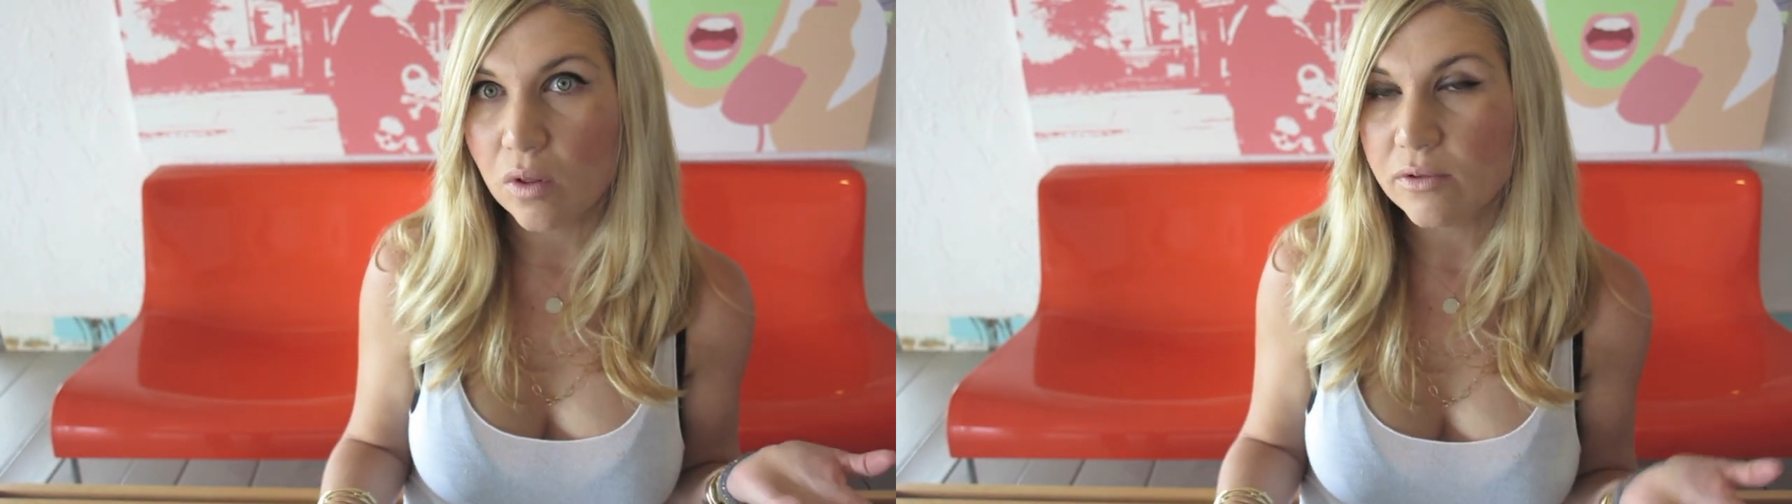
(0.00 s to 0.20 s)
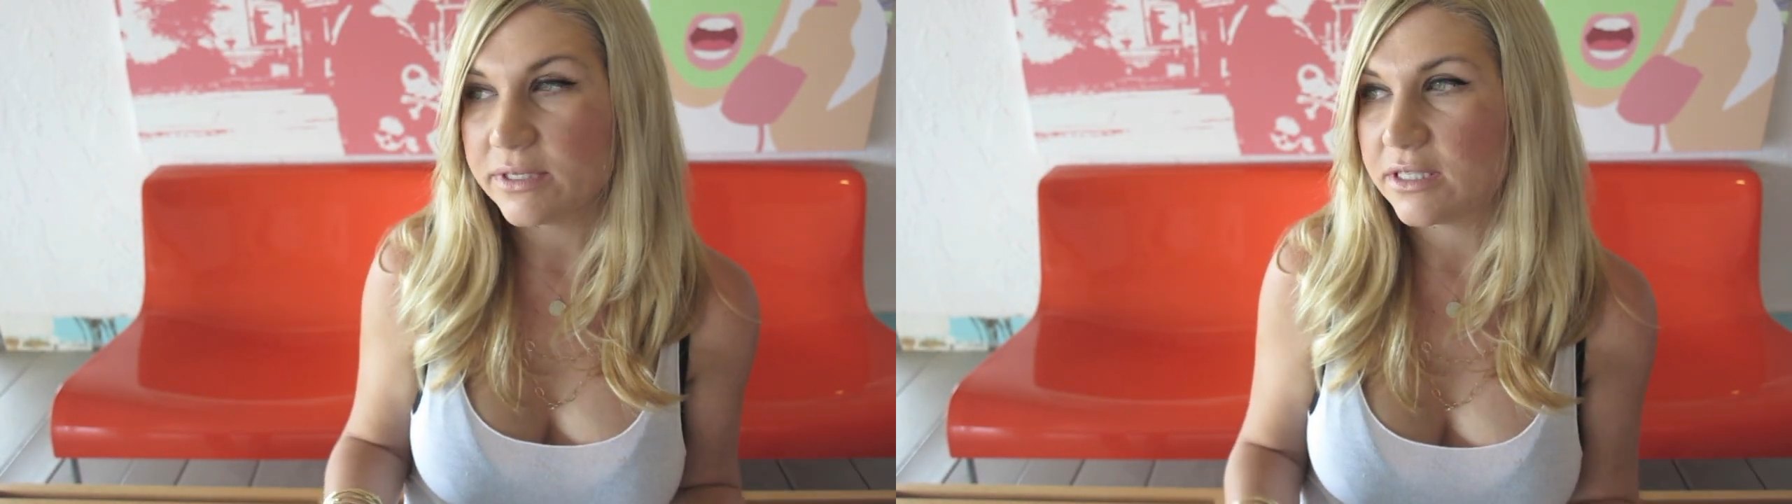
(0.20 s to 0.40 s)

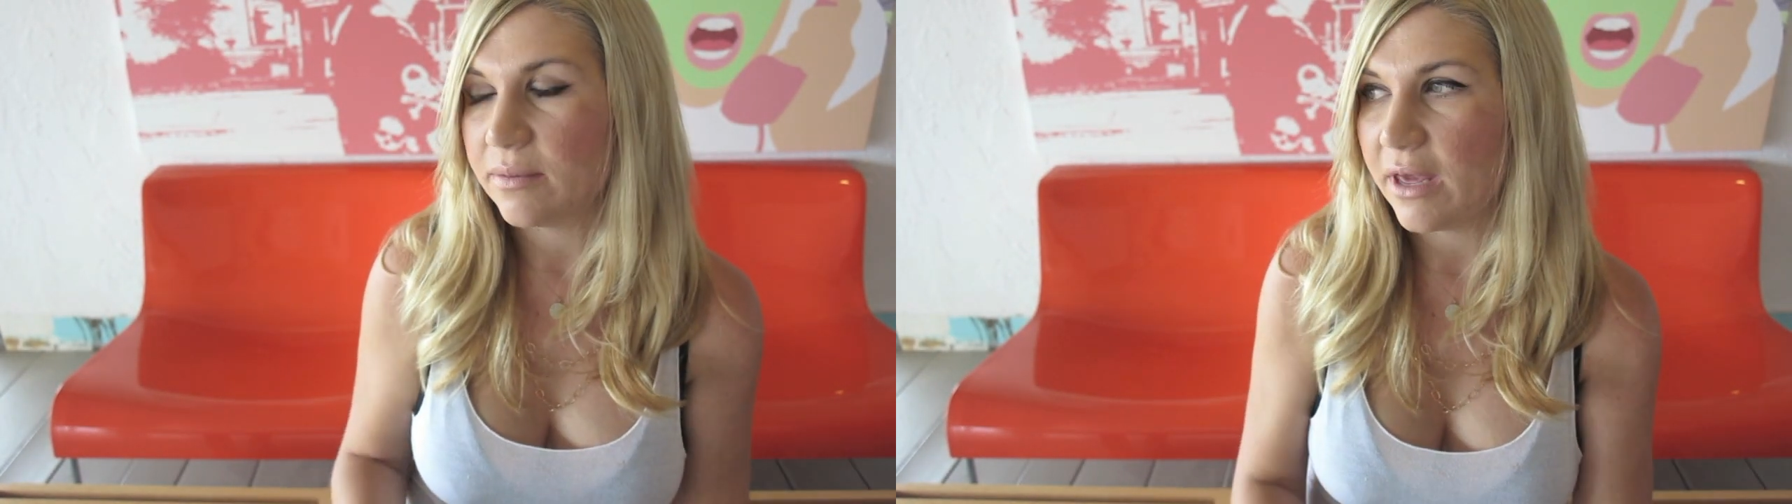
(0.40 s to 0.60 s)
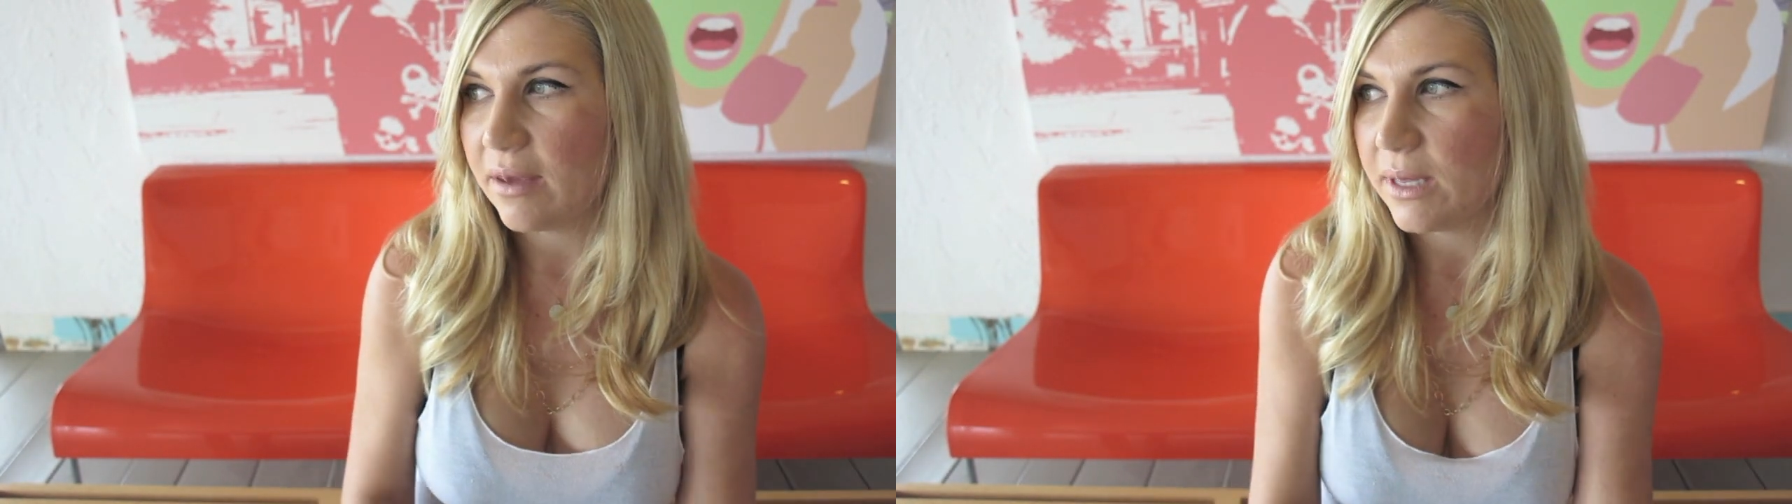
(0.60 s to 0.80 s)
old was
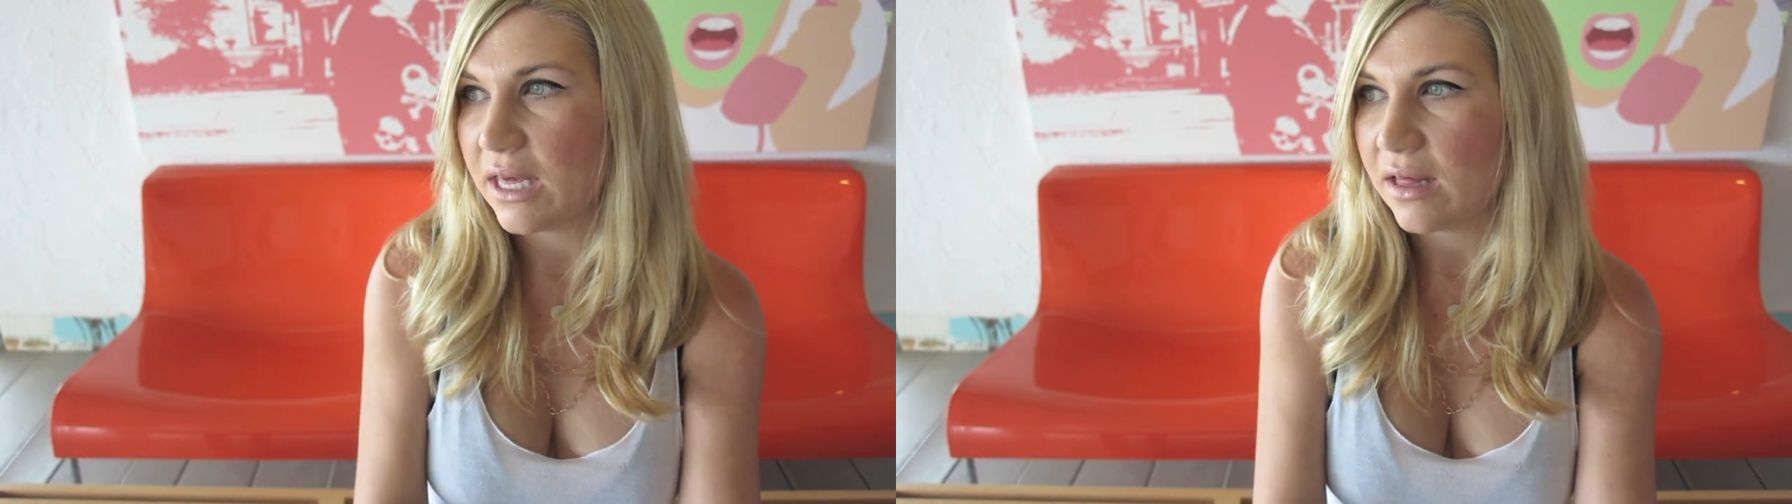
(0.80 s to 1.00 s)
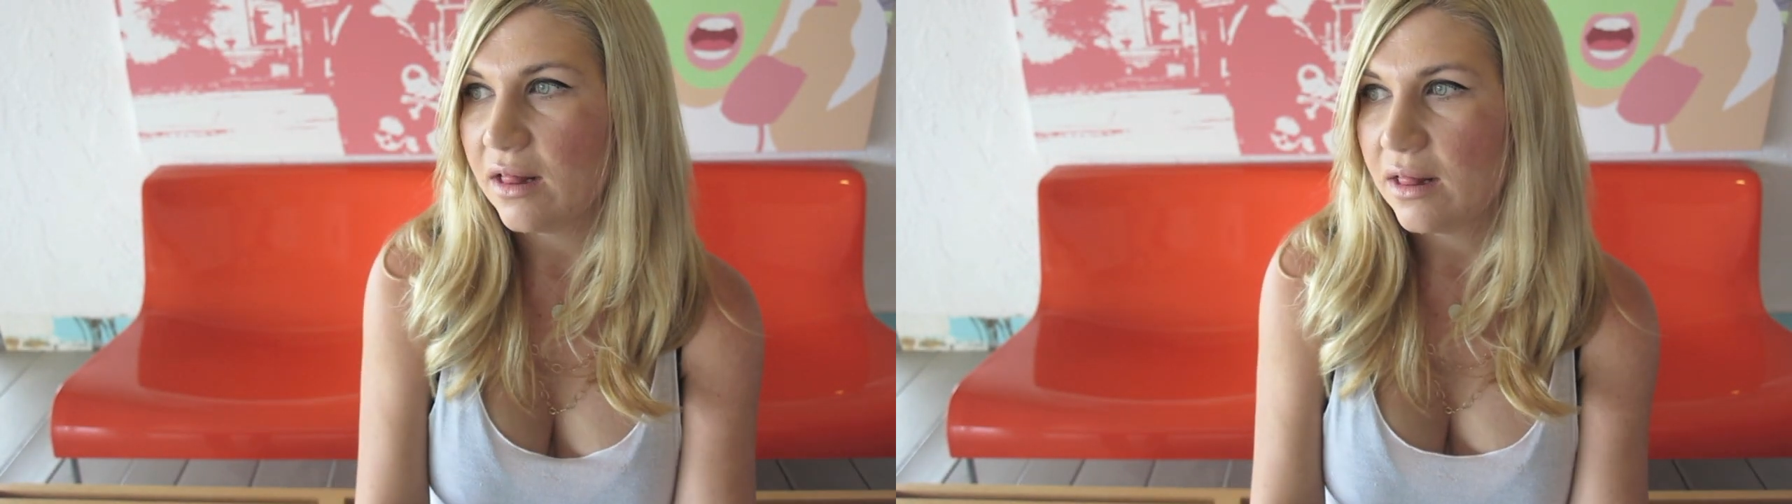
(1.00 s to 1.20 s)
the
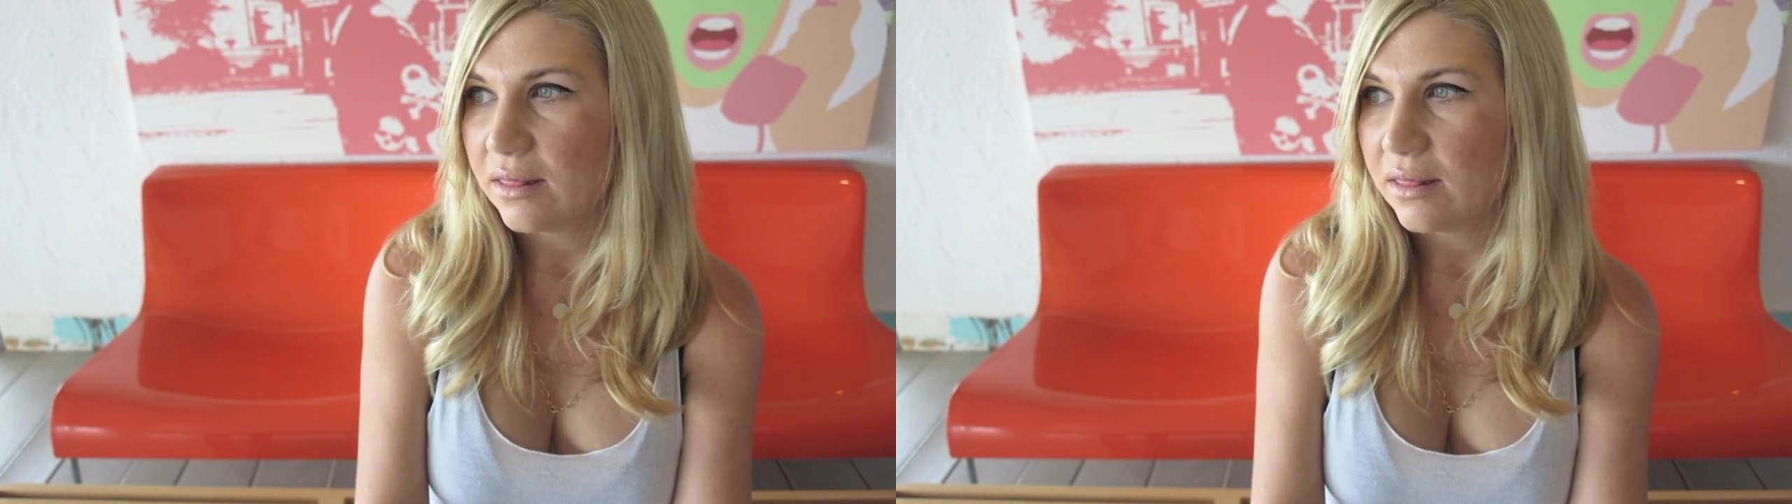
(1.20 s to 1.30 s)
baby?